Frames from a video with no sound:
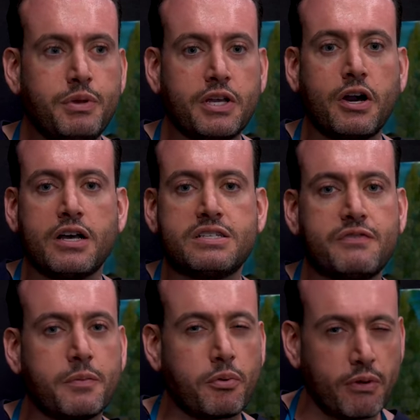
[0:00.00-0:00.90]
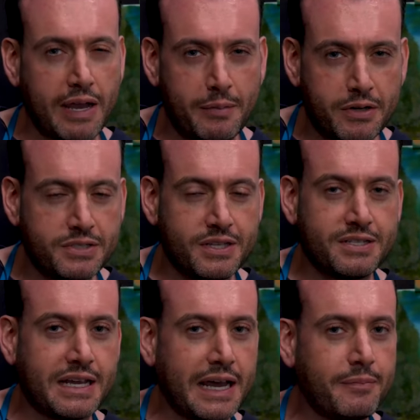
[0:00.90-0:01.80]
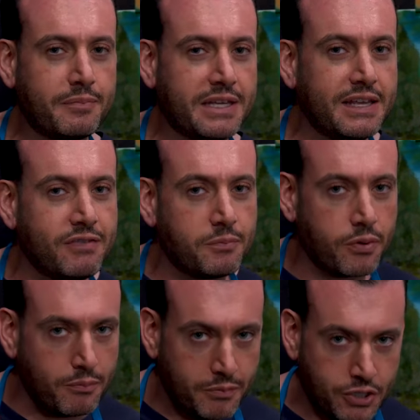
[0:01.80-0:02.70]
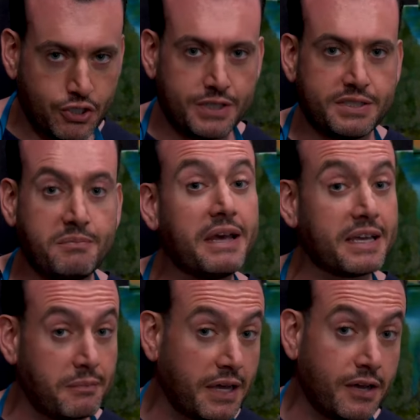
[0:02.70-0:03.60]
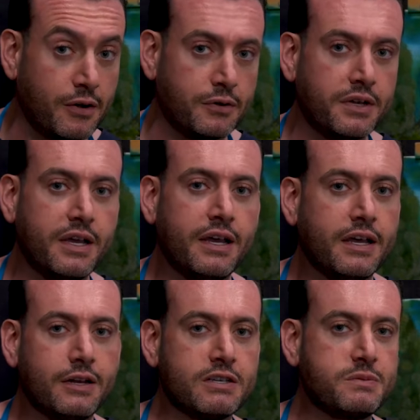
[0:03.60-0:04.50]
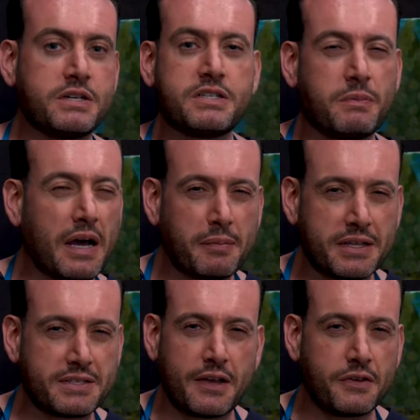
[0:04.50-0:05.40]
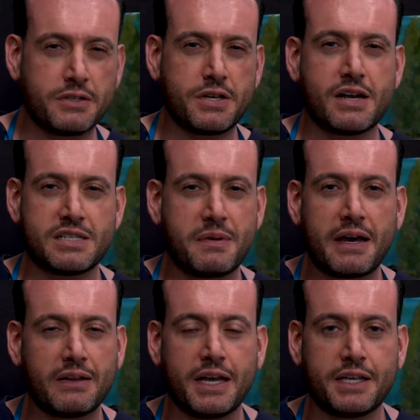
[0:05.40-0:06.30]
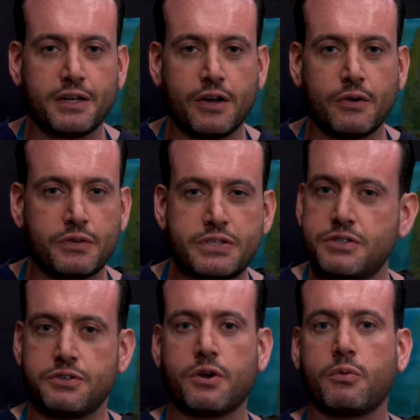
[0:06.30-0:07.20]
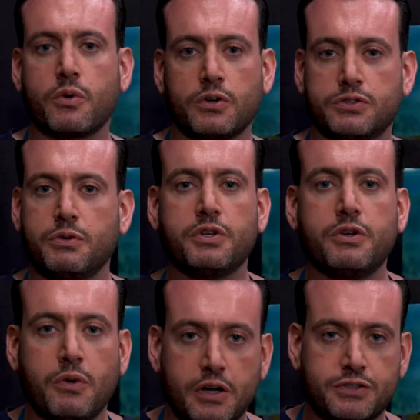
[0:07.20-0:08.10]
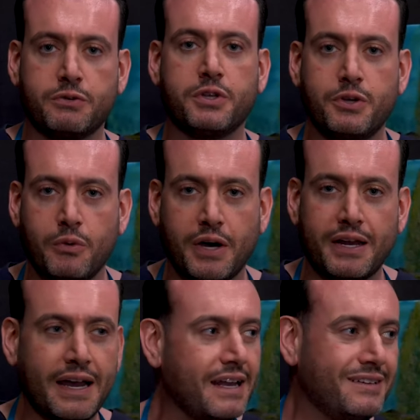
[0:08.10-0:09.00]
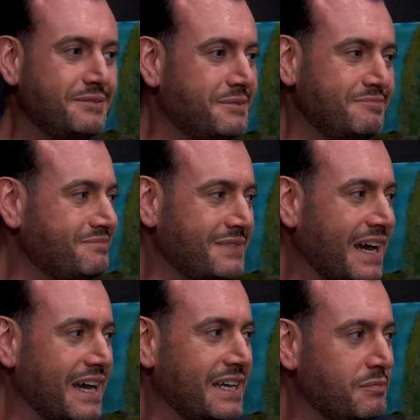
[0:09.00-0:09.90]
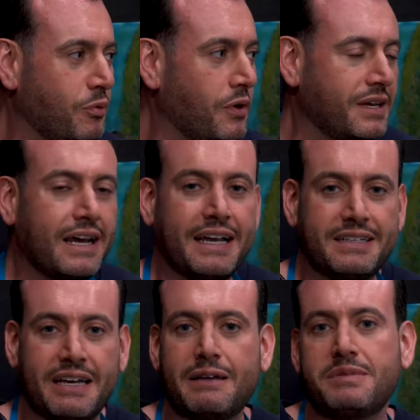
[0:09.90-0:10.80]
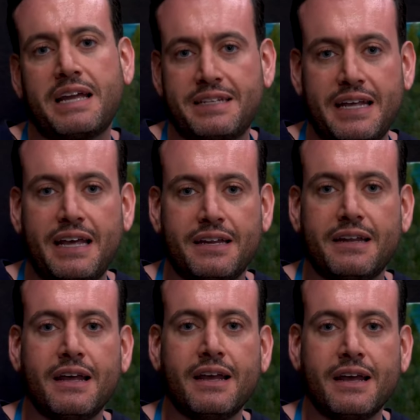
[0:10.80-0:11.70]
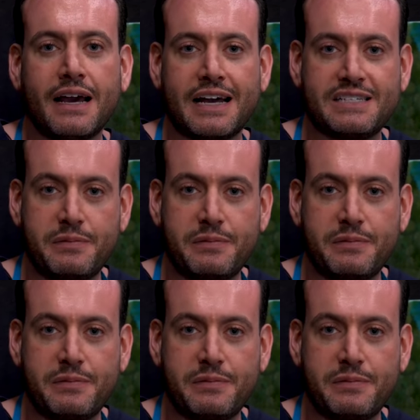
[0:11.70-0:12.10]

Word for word: because of the parameters of this, I'm given permission to make it my own you know, as much as Bob gets on there and talks about like, you know, this is your world, do what you want, do what you want, 9.9 times out of 10, I